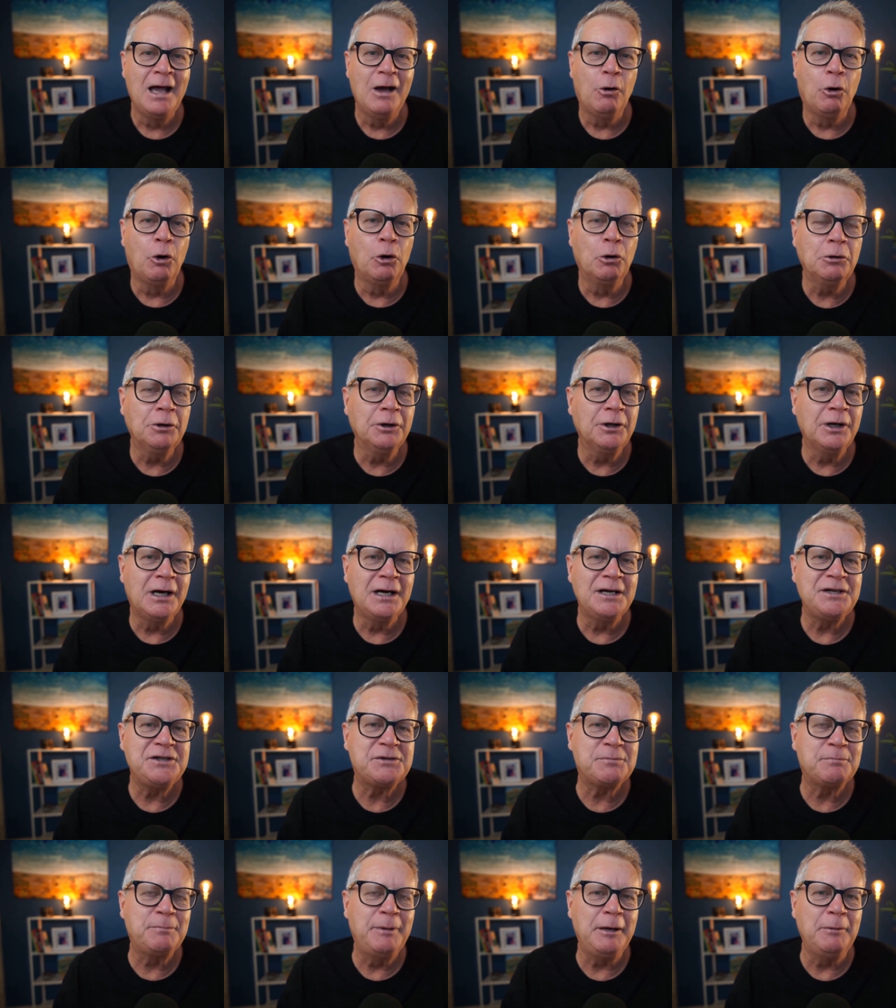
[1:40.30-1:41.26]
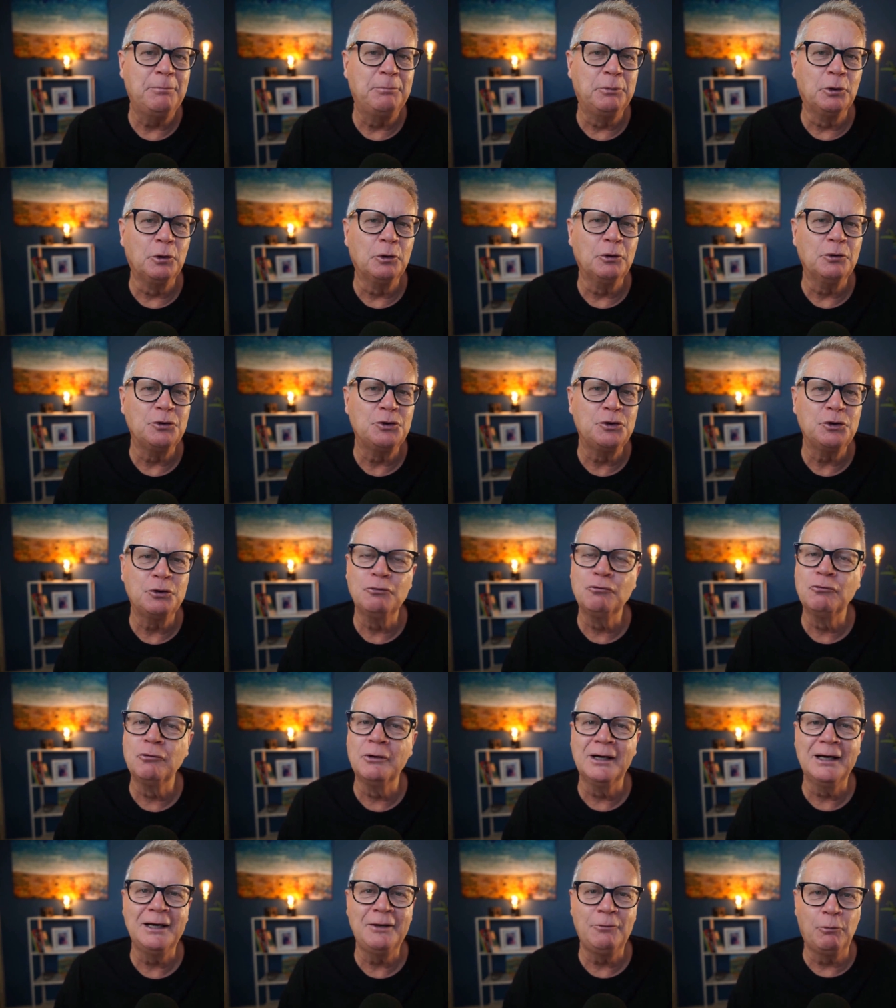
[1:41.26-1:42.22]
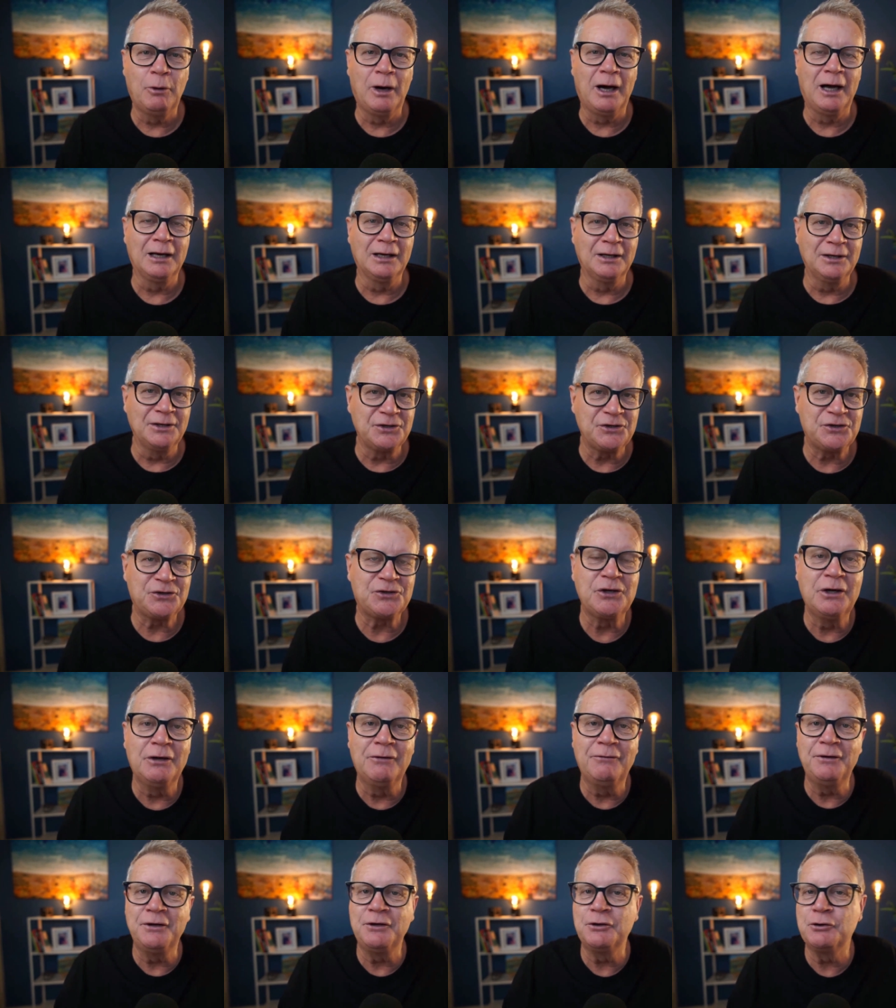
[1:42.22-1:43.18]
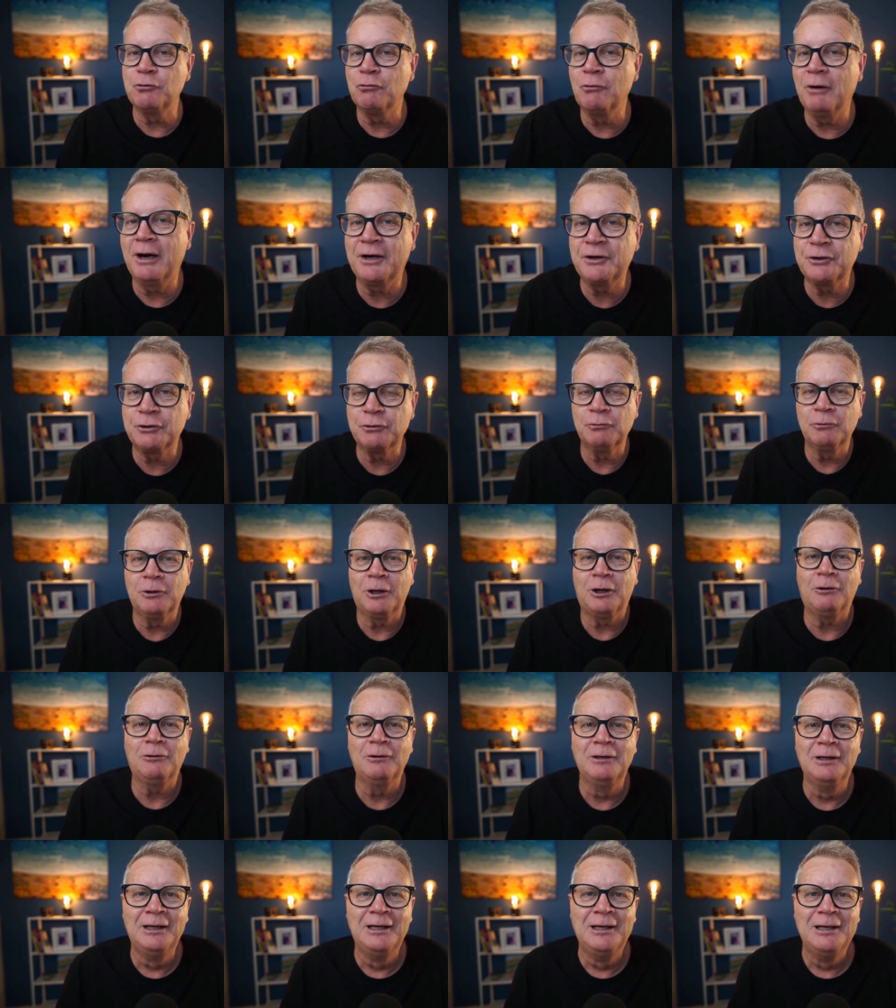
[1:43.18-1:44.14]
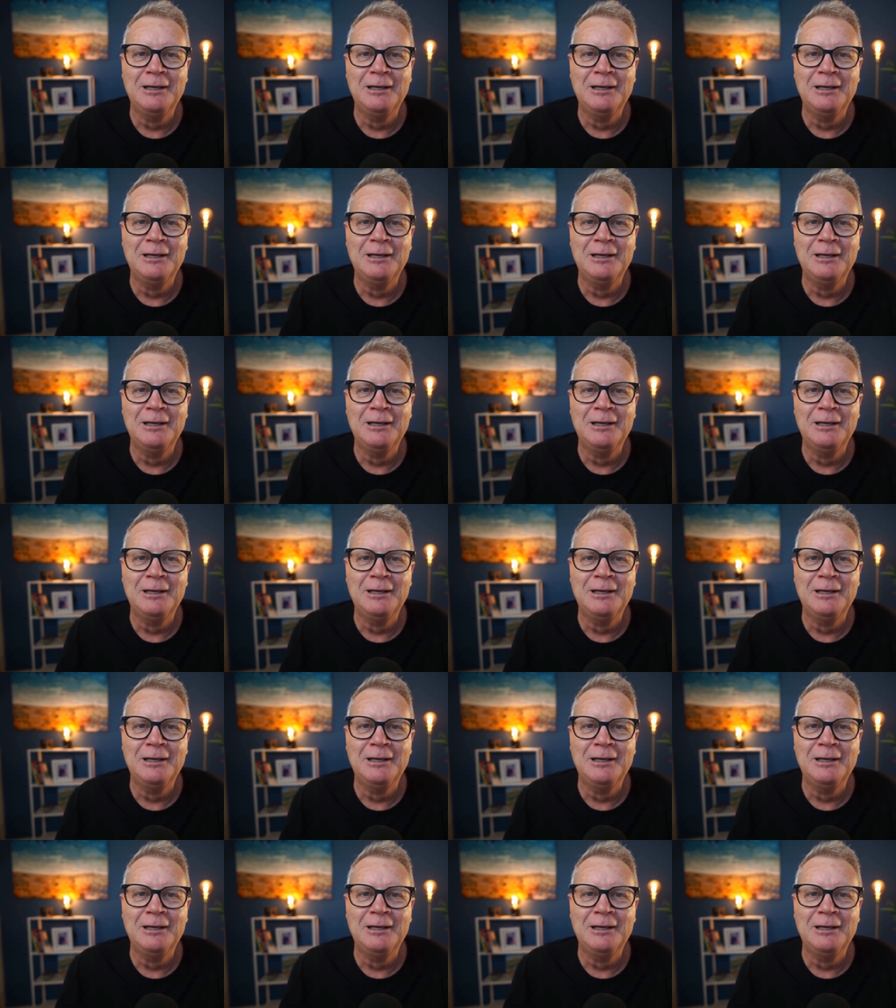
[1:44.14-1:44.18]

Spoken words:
Organized people do really well in the serving director role.